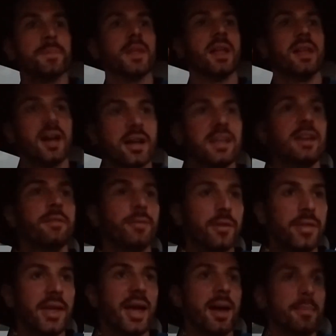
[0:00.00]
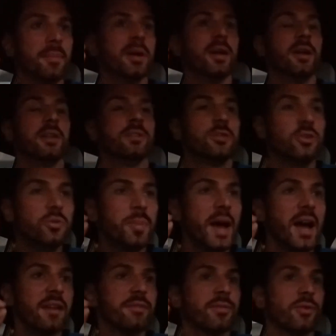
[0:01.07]
Lucky for them, too
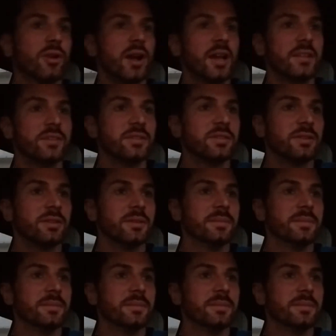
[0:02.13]
bad for us.